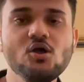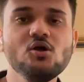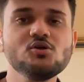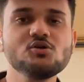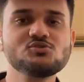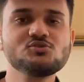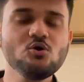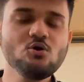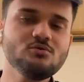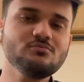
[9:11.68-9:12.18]

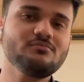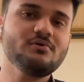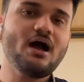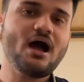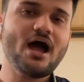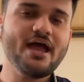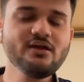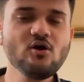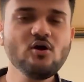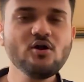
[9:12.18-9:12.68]
So
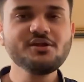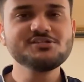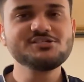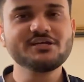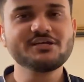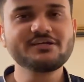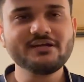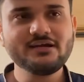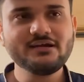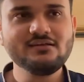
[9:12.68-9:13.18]
I got
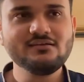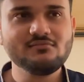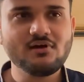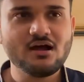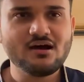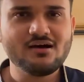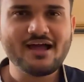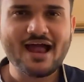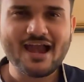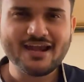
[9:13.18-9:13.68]
rejected
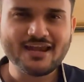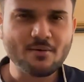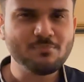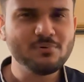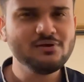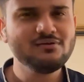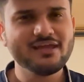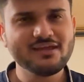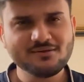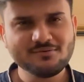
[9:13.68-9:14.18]
at
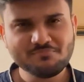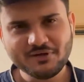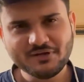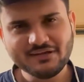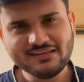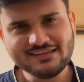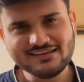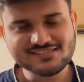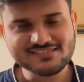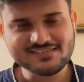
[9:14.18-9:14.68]
Apple like
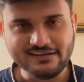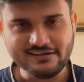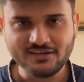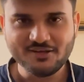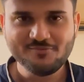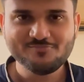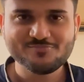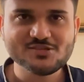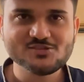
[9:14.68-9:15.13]
pretty recently.